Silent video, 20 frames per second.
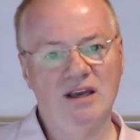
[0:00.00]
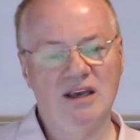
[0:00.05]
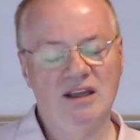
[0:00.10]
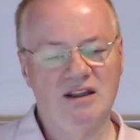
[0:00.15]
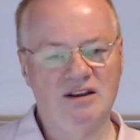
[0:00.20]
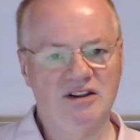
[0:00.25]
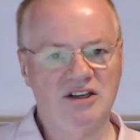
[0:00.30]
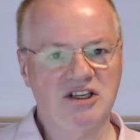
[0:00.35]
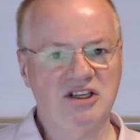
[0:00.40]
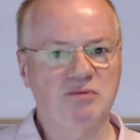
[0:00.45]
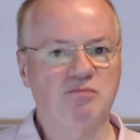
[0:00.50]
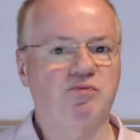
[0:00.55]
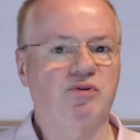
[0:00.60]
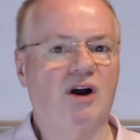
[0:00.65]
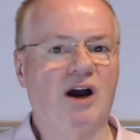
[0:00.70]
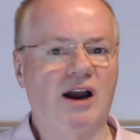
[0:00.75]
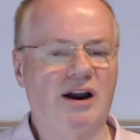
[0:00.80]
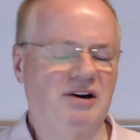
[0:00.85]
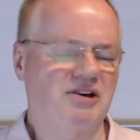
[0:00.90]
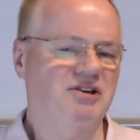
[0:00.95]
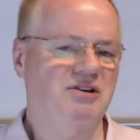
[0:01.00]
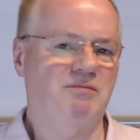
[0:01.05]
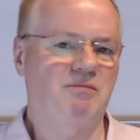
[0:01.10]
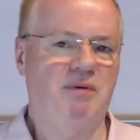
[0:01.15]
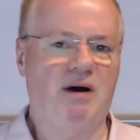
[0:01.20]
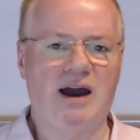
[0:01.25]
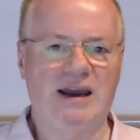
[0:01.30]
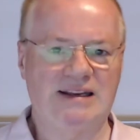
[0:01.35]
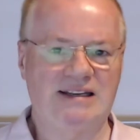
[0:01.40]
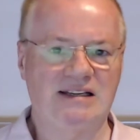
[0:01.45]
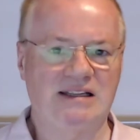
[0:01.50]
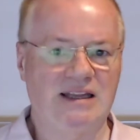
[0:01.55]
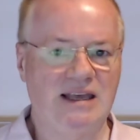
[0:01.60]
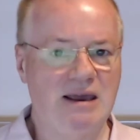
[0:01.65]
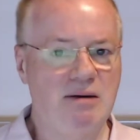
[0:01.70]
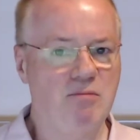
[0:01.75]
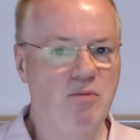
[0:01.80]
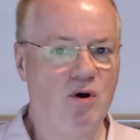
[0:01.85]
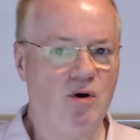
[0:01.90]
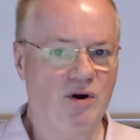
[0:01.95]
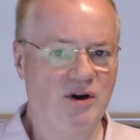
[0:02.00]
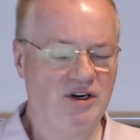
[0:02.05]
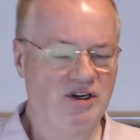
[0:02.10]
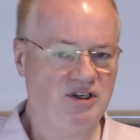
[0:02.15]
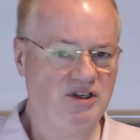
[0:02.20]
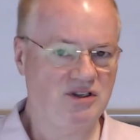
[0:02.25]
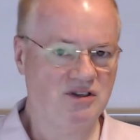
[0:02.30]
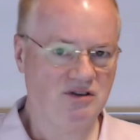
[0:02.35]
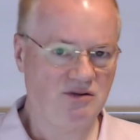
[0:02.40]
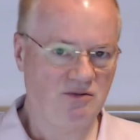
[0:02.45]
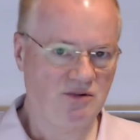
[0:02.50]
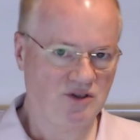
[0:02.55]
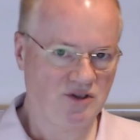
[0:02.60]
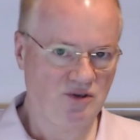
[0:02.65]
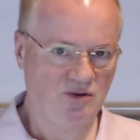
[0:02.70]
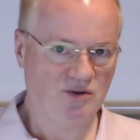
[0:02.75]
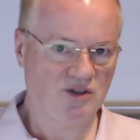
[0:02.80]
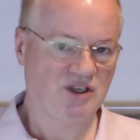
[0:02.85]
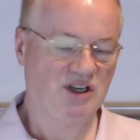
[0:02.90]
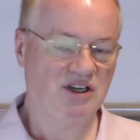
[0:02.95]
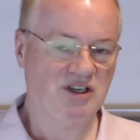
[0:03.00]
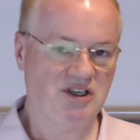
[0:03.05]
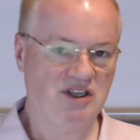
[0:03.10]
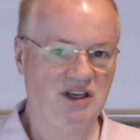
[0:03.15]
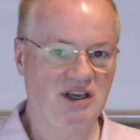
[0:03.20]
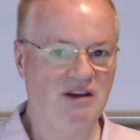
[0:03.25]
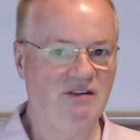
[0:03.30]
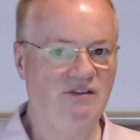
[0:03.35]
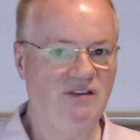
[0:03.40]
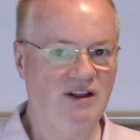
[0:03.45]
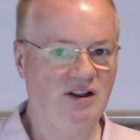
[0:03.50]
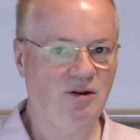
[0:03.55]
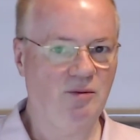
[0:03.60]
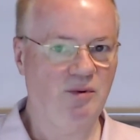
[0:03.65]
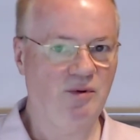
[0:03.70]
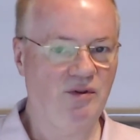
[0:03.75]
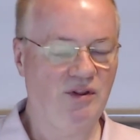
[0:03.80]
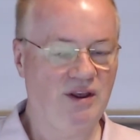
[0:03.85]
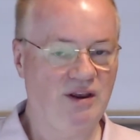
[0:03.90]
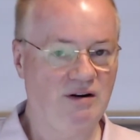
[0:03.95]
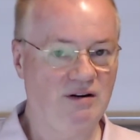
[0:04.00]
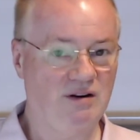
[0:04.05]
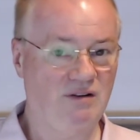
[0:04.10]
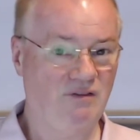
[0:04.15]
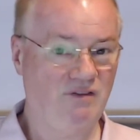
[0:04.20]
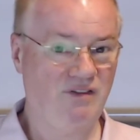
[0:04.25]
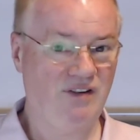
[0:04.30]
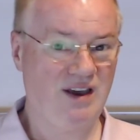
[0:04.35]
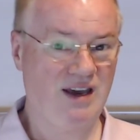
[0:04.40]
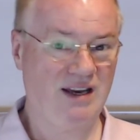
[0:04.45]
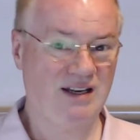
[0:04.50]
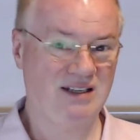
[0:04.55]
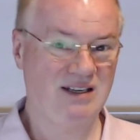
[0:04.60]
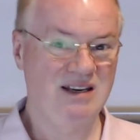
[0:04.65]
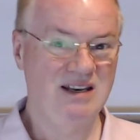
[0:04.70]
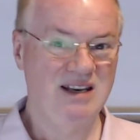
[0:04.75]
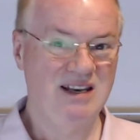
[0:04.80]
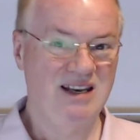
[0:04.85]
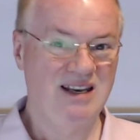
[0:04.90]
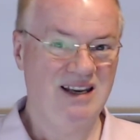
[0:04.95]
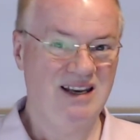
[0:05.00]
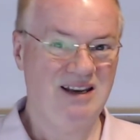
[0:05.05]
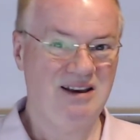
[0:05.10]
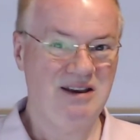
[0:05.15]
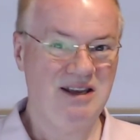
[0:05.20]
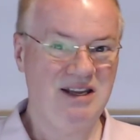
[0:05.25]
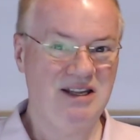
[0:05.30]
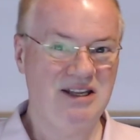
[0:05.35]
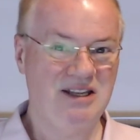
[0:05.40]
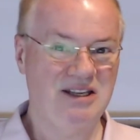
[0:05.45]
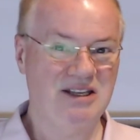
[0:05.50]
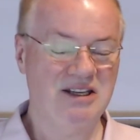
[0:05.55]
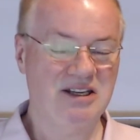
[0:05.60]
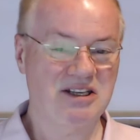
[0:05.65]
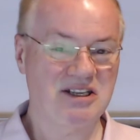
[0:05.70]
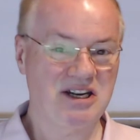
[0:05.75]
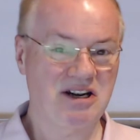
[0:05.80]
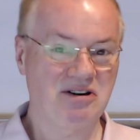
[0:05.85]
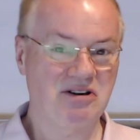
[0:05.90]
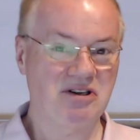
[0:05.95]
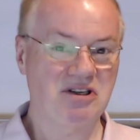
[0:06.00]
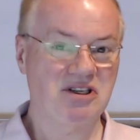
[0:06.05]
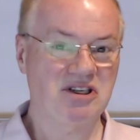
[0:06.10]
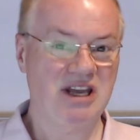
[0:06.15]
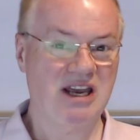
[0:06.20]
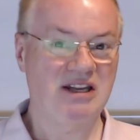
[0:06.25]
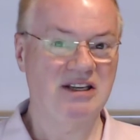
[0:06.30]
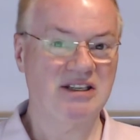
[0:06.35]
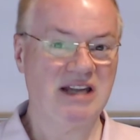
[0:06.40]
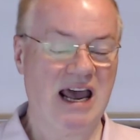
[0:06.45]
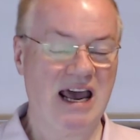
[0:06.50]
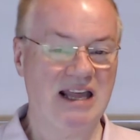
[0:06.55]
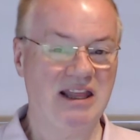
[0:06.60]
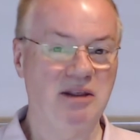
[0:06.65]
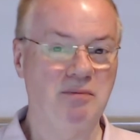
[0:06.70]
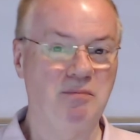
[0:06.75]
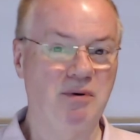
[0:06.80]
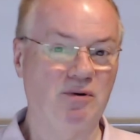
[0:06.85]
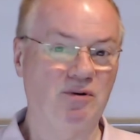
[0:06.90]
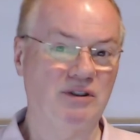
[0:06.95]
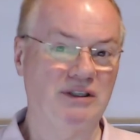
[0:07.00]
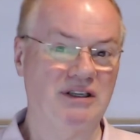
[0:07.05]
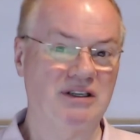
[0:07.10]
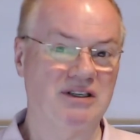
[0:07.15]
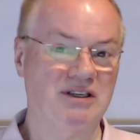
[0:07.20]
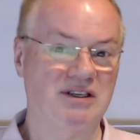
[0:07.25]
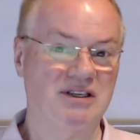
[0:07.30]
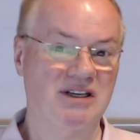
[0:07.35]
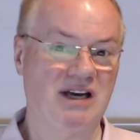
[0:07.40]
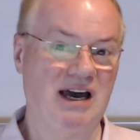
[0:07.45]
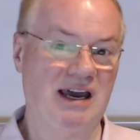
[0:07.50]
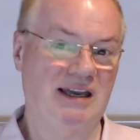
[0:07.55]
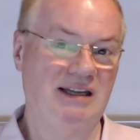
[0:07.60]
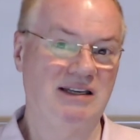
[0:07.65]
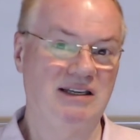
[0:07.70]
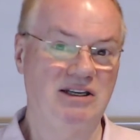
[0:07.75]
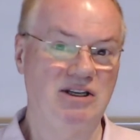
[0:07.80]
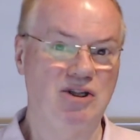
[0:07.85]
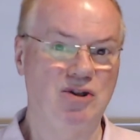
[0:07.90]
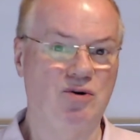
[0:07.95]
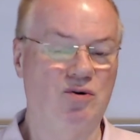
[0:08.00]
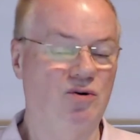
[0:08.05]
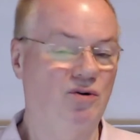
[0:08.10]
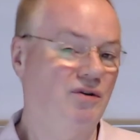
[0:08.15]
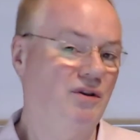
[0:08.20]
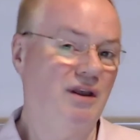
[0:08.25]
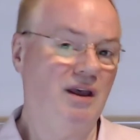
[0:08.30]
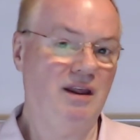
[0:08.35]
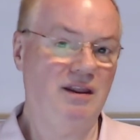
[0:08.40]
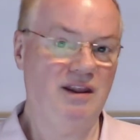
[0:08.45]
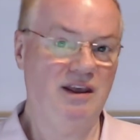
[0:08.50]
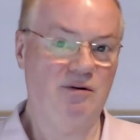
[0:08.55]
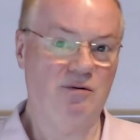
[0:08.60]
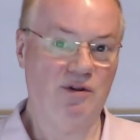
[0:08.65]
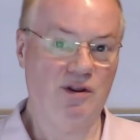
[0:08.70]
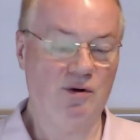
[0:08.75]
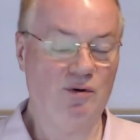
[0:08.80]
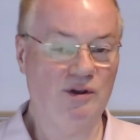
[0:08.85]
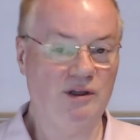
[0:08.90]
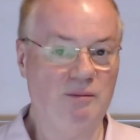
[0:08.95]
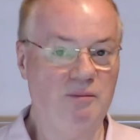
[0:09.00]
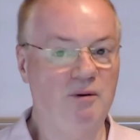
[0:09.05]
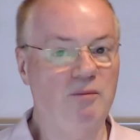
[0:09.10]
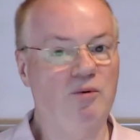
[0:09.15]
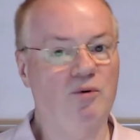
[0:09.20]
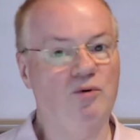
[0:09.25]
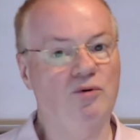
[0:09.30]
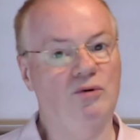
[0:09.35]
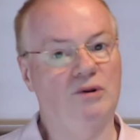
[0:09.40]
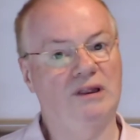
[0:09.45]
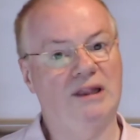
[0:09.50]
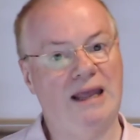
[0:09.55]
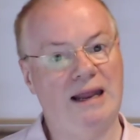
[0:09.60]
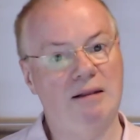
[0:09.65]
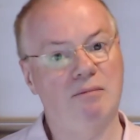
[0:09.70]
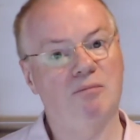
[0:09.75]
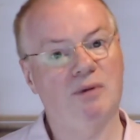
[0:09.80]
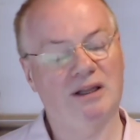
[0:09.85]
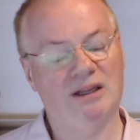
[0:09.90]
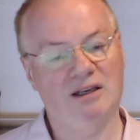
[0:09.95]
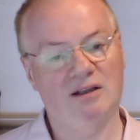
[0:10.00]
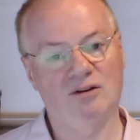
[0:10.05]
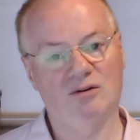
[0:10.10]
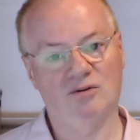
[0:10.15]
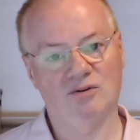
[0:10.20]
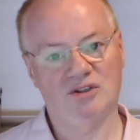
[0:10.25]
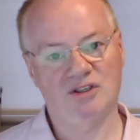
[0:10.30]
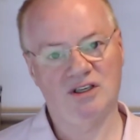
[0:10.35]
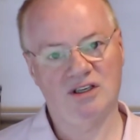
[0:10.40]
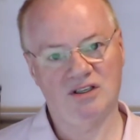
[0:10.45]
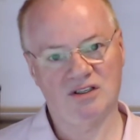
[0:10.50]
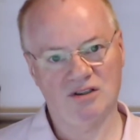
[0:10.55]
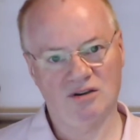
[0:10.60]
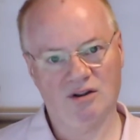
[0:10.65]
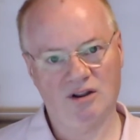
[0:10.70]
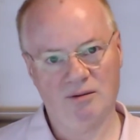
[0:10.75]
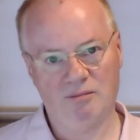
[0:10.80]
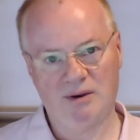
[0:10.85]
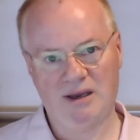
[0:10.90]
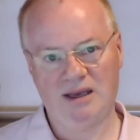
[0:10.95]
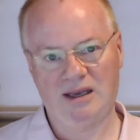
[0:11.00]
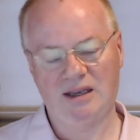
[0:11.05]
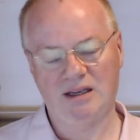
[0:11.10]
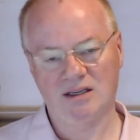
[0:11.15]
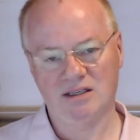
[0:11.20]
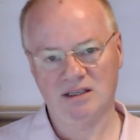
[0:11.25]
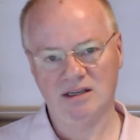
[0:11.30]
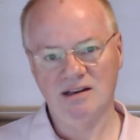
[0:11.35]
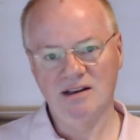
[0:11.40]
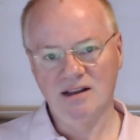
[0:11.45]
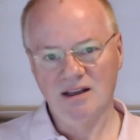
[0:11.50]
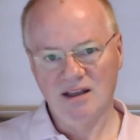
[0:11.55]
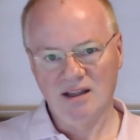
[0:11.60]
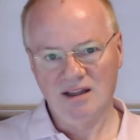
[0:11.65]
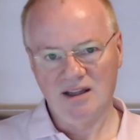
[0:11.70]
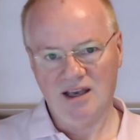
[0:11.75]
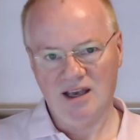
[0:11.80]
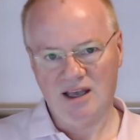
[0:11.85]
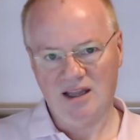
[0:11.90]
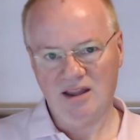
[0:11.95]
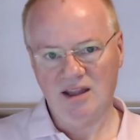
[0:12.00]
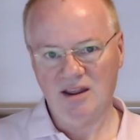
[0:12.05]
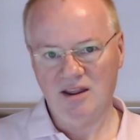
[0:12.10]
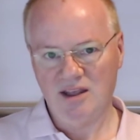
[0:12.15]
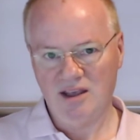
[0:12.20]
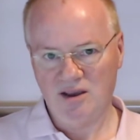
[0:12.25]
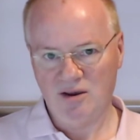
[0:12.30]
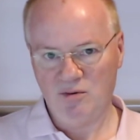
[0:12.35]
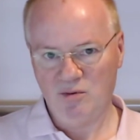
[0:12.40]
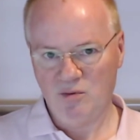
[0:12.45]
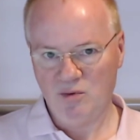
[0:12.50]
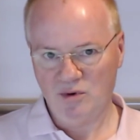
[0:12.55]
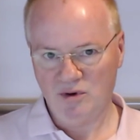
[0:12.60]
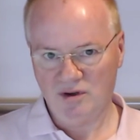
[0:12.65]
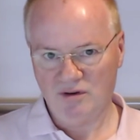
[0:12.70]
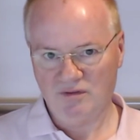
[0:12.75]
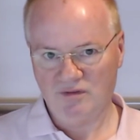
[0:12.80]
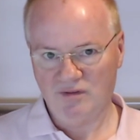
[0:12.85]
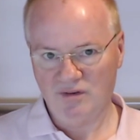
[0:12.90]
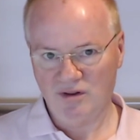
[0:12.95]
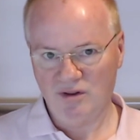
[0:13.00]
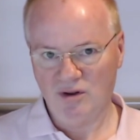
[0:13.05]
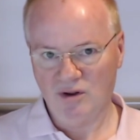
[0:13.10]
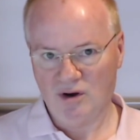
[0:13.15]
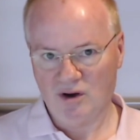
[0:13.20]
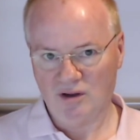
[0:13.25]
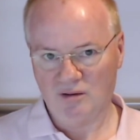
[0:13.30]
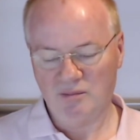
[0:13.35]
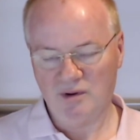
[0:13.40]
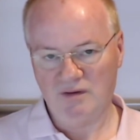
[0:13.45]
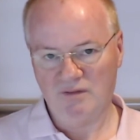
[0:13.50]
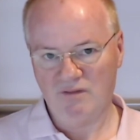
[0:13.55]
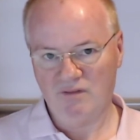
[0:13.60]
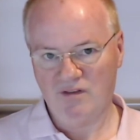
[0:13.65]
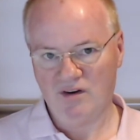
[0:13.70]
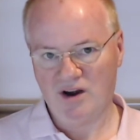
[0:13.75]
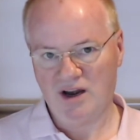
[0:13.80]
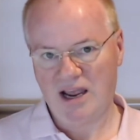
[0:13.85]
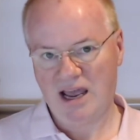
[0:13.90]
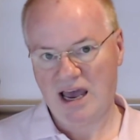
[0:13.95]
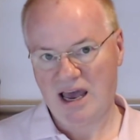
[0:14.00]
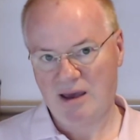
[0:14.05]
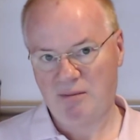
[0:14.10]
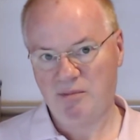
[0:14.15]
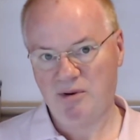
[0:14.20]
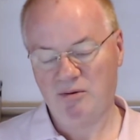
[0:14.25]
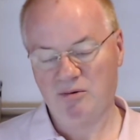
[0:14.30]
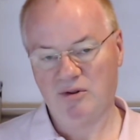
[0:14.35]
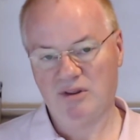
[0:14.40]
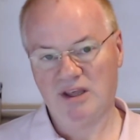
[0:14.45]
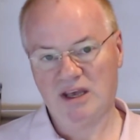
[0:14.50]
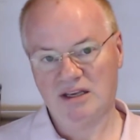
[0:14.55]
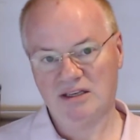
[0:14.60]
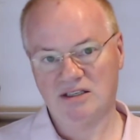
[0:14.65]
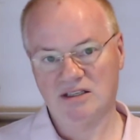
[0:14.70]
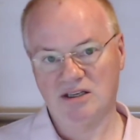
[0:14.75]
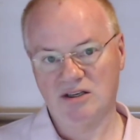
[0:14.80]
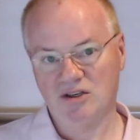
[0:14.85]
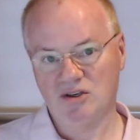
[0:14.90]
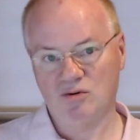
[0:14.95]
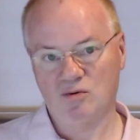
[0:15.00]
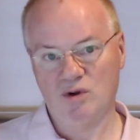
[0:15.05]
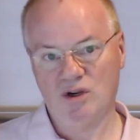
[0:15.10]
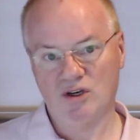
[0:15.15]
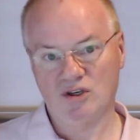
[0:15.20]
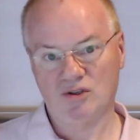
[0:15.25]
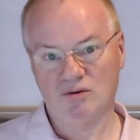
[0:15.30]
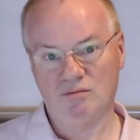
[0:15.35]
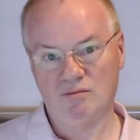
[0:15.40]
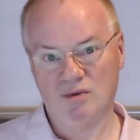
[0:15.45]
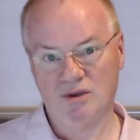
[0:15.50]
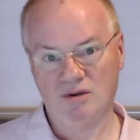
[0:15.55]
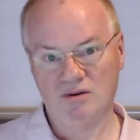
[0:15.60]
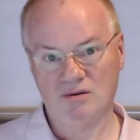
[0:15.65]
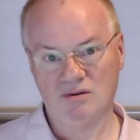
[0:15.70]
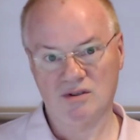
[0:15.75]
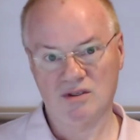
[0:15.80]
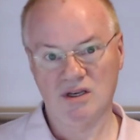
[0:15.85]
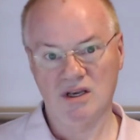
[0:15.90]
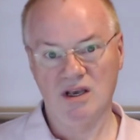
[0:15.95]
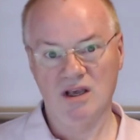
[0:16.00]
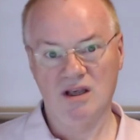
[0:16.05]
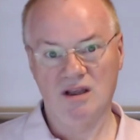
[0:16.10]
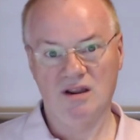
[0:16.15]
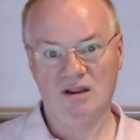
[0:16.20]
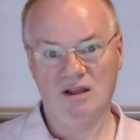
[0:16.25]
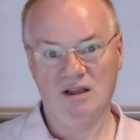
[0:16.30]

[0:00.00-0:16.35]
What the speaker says: Now, this is prior to buy-to-let mortgages. There was no such thing available there, and in fact, in a certain sense, had the building society known, and they were the only people who lent money in those days, not the banks, then they would have not been very happy with that situation because they